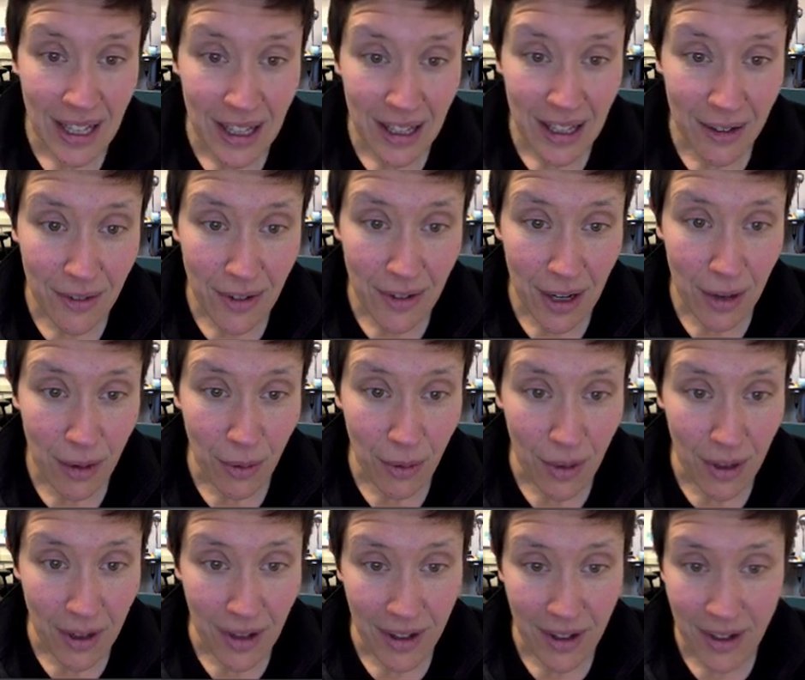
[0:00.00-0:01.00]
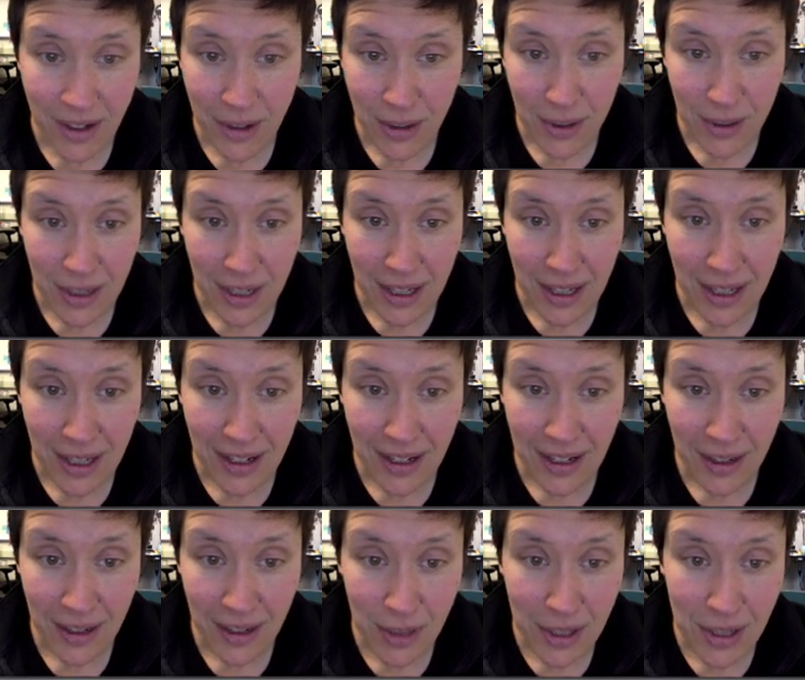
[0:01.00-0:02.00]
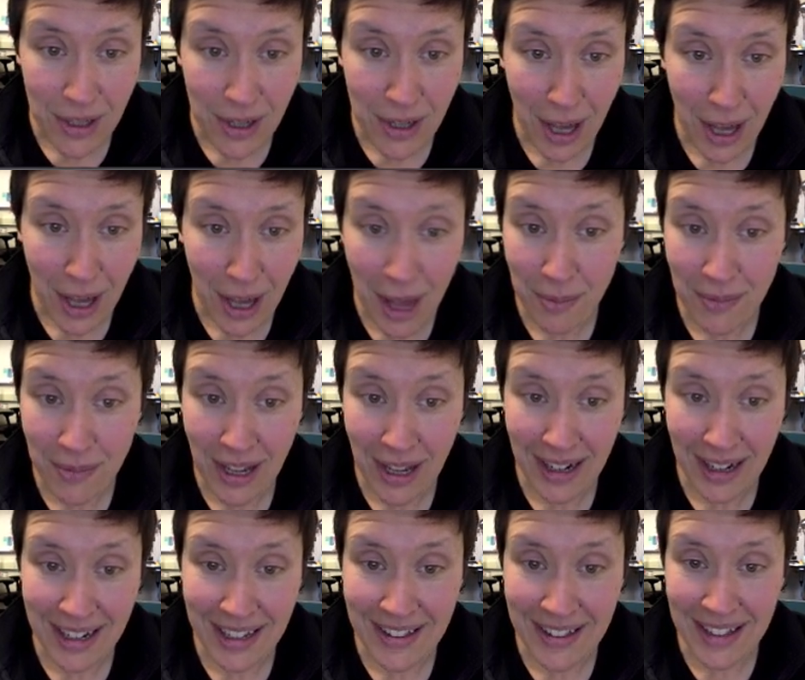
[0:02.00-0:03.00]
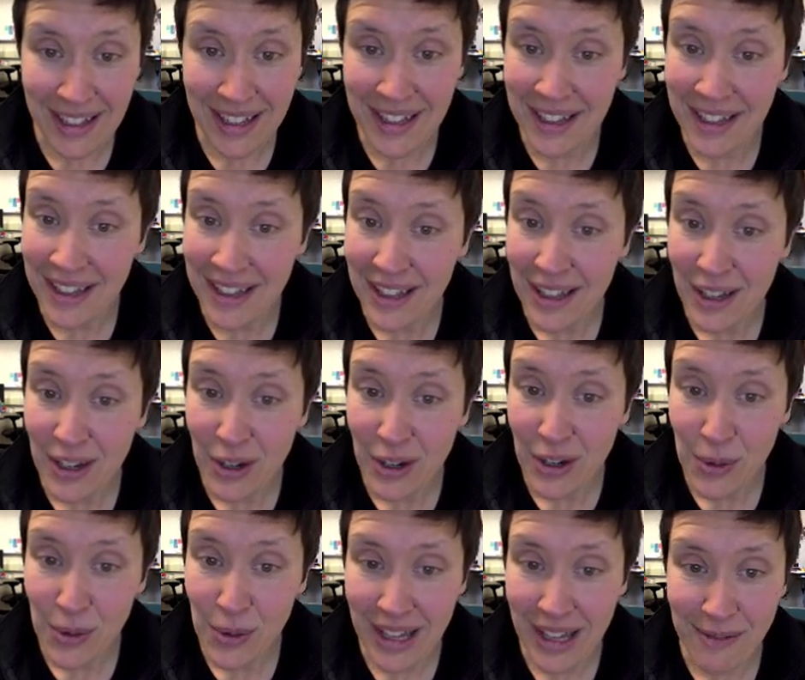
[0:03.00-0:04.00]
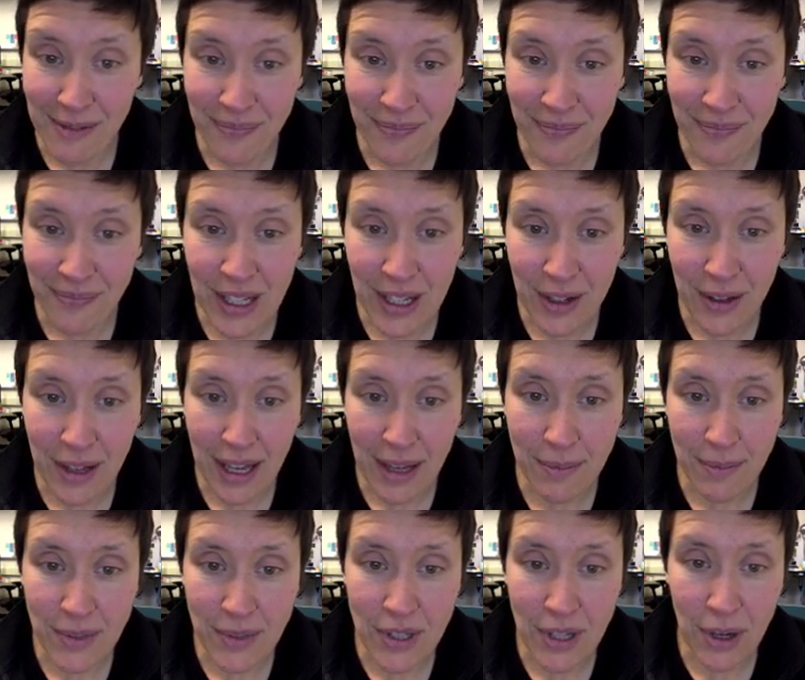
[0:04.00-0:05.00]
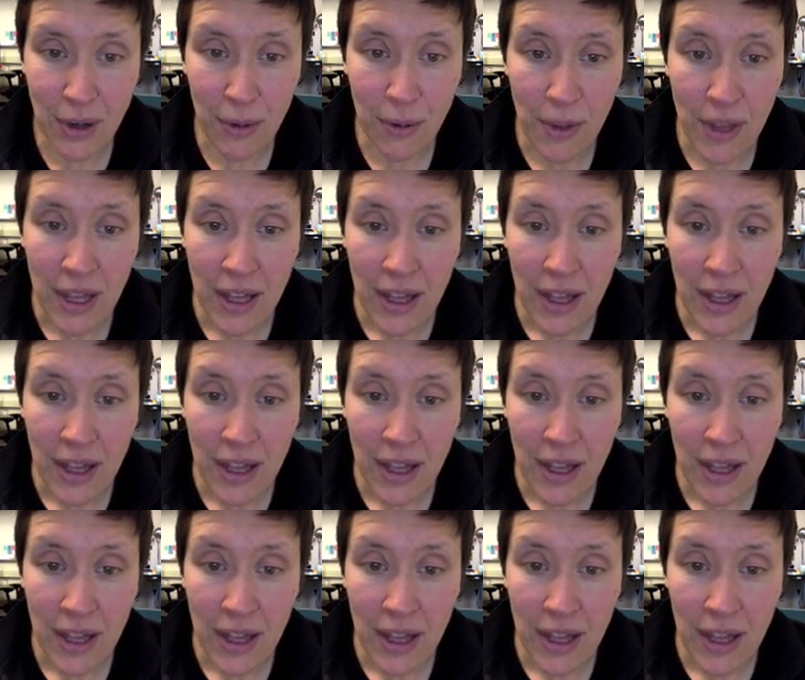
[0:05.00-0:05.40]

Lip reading: if I were doing it, which I am technically doing it. Okay, so